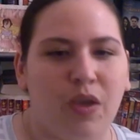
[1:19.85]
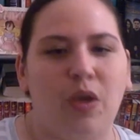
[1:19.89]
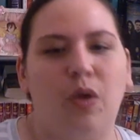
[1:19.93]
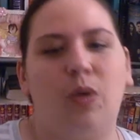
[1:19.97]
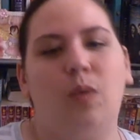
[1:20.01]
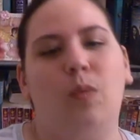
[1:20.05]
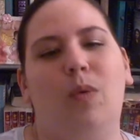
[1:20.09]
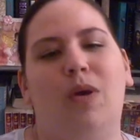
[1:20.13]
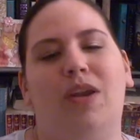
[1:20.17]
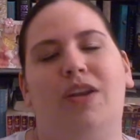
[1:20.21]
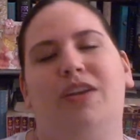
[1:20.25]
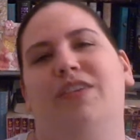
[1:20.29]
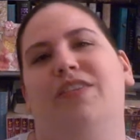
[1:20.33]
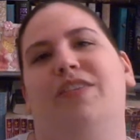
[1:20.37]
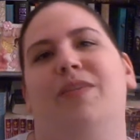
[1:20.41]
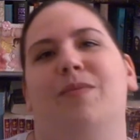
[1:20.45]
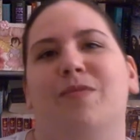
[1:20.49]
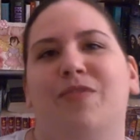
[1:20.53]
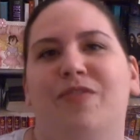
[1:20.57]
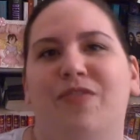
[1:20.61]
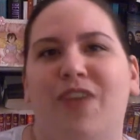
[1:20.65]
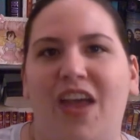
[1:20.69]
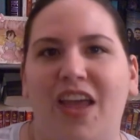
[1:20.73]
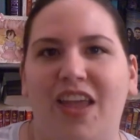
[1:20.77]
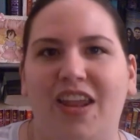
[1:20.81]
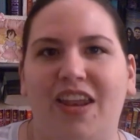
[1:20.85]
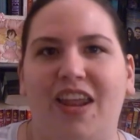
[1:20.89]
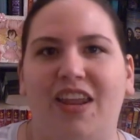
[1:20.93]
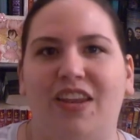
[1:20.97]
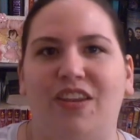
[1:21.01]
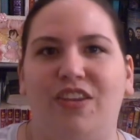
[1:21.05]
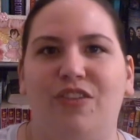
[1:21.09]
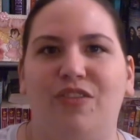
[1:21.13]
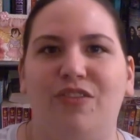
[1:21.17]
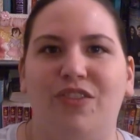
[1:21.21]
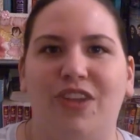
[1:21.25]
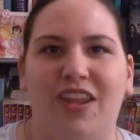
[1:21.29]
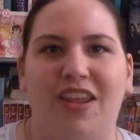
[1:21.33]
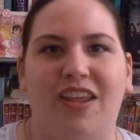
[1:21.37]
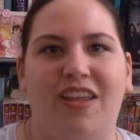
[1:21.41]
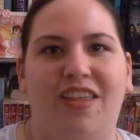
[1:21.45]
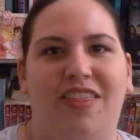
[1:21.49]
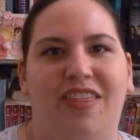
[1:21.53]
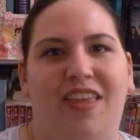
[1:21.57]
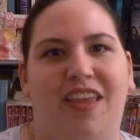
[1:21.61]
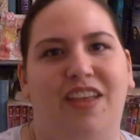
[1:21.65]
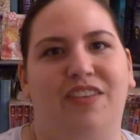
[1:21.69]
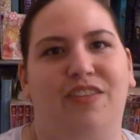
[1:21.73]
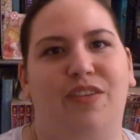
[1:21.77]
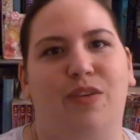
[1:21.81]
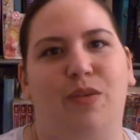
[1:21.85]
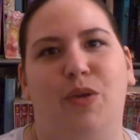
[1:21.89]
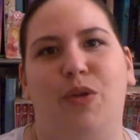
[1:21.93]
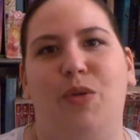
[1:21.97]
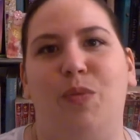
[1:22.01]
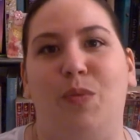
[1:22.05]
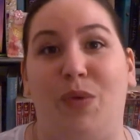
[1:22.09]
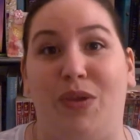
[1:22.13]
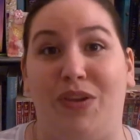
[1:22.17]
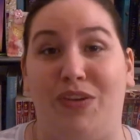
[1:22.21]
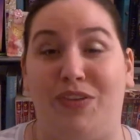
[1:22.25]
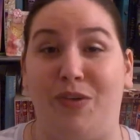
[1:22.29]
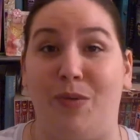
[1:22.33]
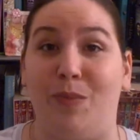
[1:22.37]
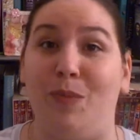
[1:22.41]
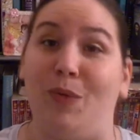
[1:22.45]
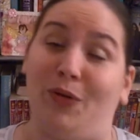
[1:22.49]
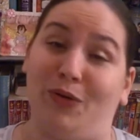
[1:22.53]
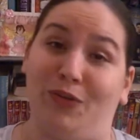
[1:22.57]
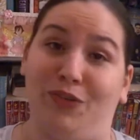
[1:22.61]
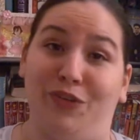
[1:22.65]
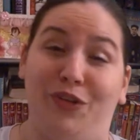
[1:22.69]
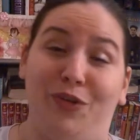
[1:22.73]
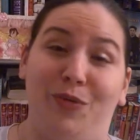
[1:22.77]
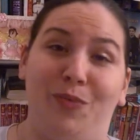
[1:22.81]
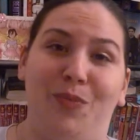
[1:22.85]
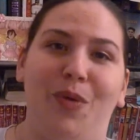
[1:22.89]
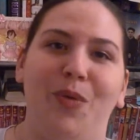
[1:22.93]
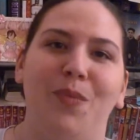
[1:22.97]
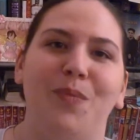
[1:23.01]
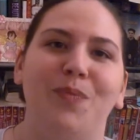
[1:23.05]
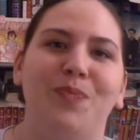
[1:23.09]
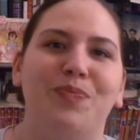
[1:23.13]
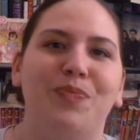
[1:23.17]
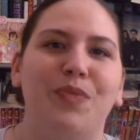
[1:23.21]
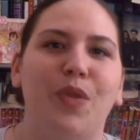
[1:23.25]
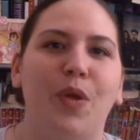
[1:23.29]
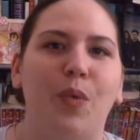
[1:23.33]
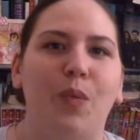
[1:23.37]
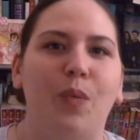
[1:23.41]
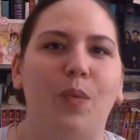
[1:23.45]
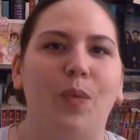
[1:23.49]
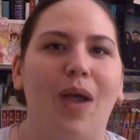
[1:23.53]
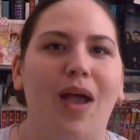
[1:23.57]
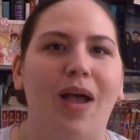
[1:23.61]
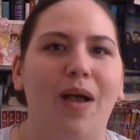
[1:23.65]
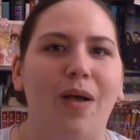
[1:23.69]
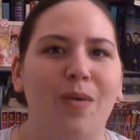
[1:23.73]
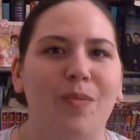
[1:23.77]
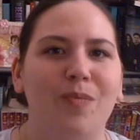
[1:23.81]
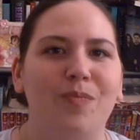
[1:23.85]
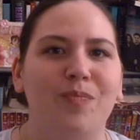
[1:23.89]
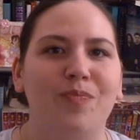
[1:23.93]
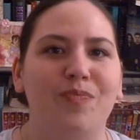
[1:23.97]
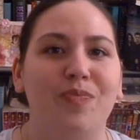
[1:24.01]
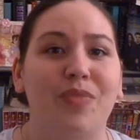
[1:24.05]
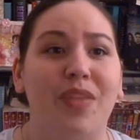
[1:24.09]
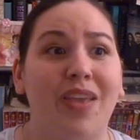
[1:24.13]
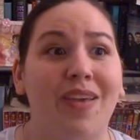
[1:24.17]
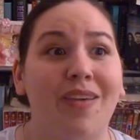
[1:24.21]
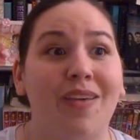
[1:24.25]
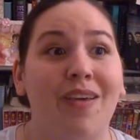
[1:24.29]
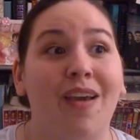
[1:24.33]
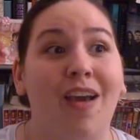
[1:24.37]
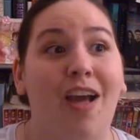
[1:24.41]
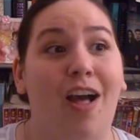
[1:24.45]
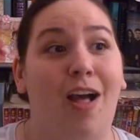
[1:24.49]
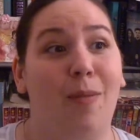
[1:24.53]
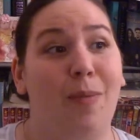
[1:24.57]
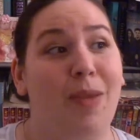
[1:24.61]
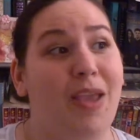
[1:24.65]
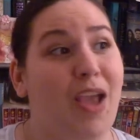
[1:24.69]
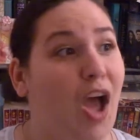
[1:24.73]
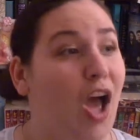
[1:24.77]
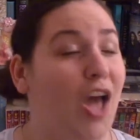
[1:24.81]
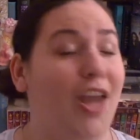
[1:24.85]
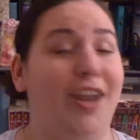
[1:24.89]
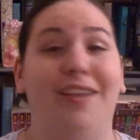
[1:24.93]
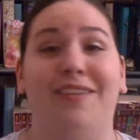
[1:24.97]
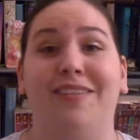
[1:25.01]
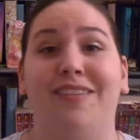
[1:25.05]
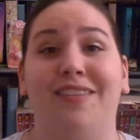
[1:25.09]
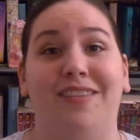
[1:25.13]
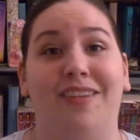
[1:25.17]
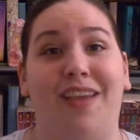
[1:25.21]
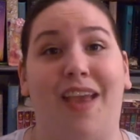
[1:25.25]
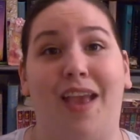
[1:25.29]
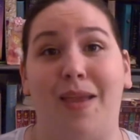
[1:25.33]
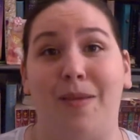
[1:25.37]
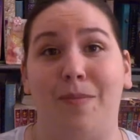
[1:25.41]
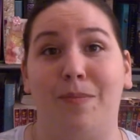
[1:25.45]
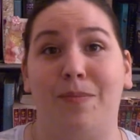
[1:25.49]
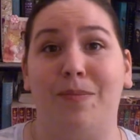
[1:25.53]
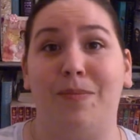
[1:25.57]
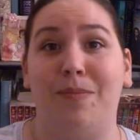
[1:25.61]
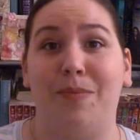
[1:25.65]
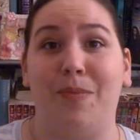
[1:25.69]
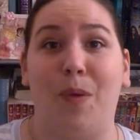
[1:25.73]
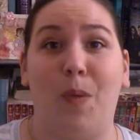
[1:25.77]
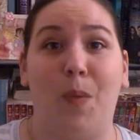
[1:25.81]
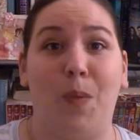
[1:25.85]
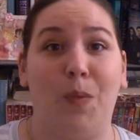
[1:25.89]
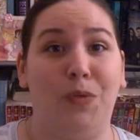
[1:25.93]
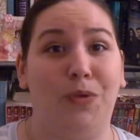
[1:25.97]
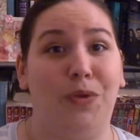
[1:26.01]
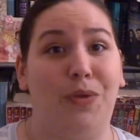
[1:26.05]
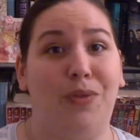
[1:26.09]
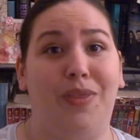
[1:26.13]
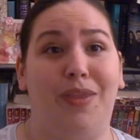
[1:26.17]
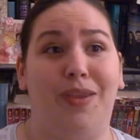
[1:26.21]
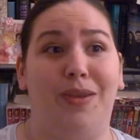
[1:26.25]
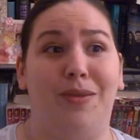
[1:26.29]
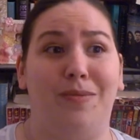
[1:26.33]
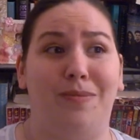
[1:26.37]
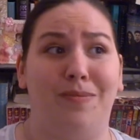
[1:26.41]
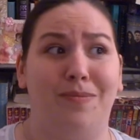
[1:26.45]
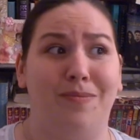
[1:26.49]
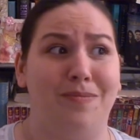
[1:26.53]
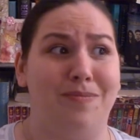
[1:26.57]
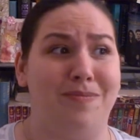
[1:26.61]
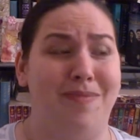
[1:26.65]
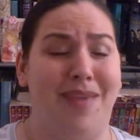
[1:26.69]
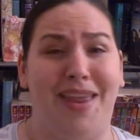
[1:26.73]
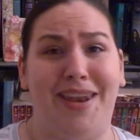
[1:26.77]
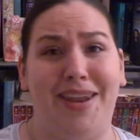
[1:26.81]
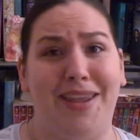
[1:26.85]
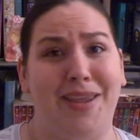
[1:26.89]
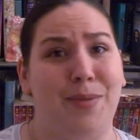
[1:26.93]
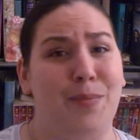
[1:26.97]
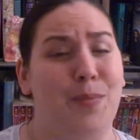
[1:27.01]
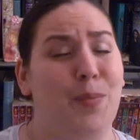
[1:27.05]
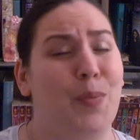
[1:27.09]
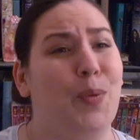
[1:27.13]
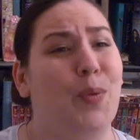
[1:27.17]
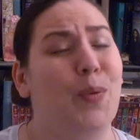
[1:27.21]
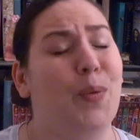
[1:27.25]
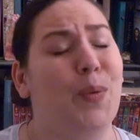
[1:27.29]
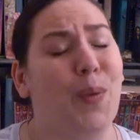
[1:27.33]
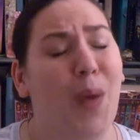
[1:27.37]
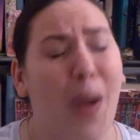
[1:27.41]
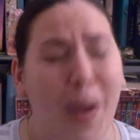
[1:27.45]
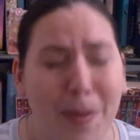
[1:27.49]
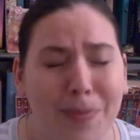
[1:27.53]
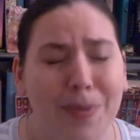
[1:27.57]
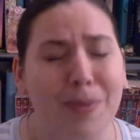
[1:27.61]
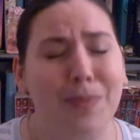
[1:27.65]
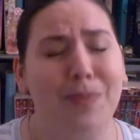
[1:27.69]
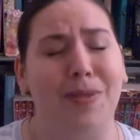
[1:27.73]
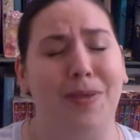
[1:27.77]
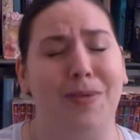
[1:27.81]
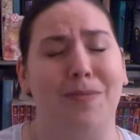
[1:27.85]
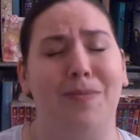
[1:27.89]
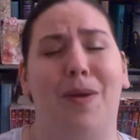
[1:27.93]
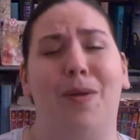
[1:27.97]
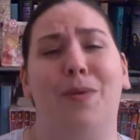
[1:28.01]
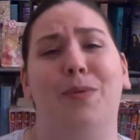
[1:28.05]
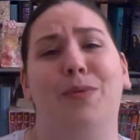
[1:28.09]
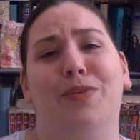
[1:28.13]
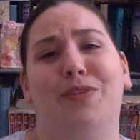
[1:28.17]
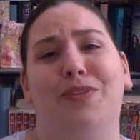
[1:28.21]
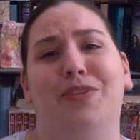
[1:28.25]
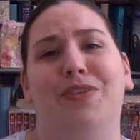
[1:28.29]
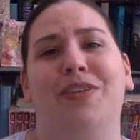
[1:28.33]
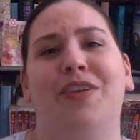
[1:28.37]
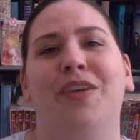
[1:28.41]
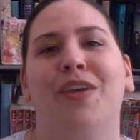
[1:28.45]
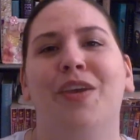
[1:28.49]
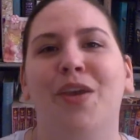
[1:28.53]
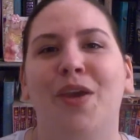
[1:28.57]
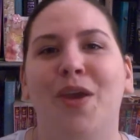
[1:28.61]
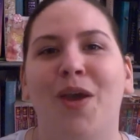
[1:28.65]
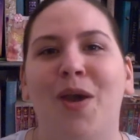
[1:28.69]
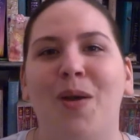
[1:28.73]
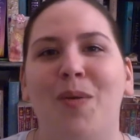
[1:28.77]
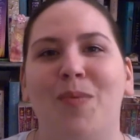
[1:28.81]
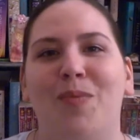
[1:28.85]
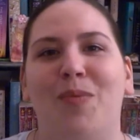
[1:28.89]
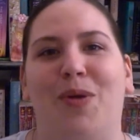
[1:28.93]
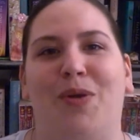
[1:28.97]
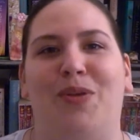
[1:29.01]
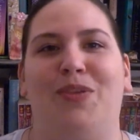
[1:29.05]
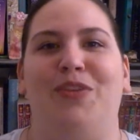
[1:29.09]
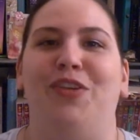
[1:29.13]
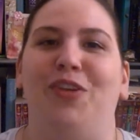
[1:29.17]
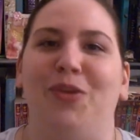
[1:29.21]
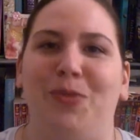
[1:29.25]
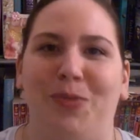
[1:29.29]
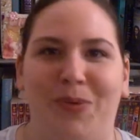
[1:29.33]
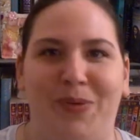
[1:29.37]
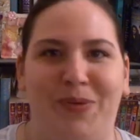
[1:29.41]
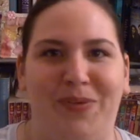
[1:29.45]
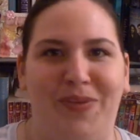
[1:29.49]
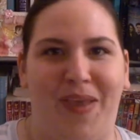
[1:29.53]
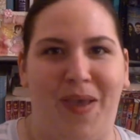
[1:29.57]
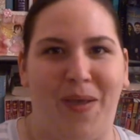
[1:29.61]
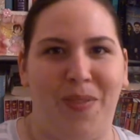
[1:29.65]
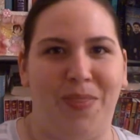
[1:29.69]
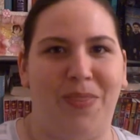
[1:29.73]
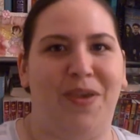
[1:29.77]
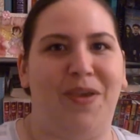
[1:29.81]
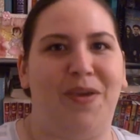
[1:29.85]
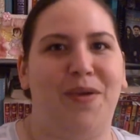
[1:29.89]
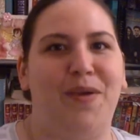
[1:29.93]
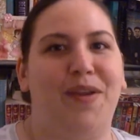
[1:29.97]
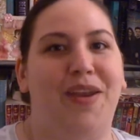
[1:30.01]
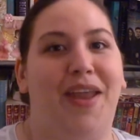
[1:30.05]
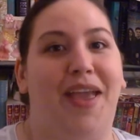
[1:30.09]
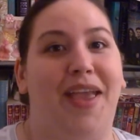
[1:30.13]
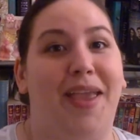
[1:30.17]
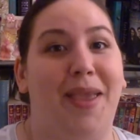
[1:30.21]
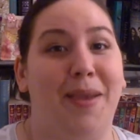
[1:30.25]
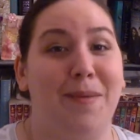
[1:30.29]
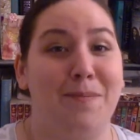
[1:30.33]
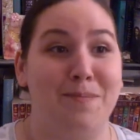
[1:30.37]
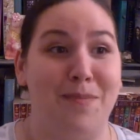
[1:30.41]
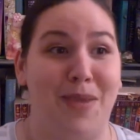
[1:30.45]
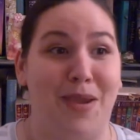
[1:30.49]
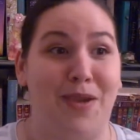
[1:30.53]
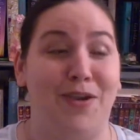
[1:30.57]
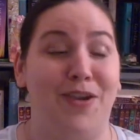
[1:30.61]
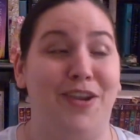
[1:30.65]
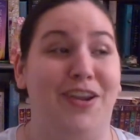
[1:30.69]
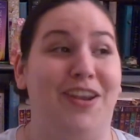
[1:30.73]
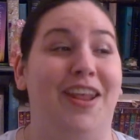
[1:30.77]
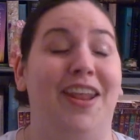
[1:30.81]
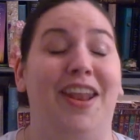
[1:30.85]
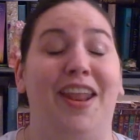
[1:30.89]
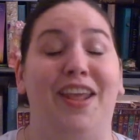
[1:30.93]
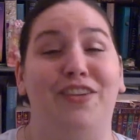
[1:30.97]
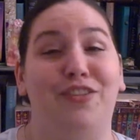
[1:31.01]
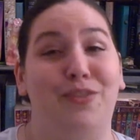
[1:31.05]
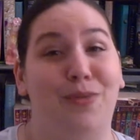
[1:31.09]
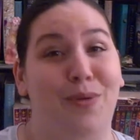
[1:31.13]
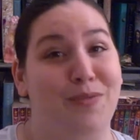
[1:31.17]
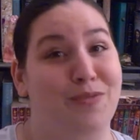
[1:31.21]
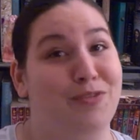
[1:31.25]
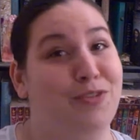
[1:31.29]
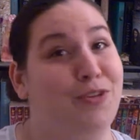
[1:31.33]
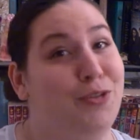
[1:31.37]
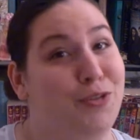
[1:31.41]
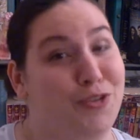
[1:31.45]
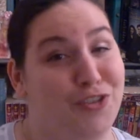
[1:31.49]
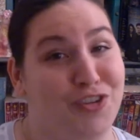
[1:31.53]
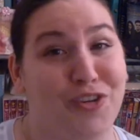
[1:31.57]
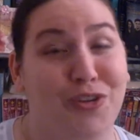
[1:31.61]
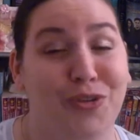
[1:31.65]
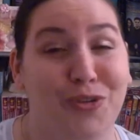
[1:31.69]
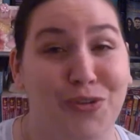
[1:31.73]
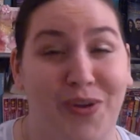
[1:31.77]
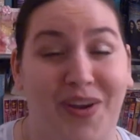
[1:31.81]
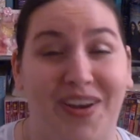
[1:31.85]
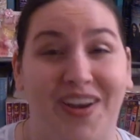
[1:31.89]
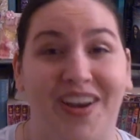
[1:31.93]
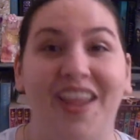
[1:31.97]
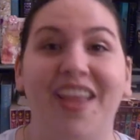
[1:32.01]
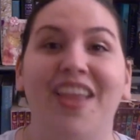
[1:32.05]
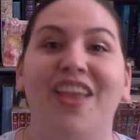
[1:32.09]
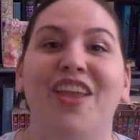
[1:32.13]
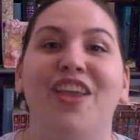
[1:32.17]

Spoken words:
what are some fun and unique things you can bring to BookTube? Well, I'll be honest, I'm older than many, probably most booktubers out there, and I am married and I do have 2 children.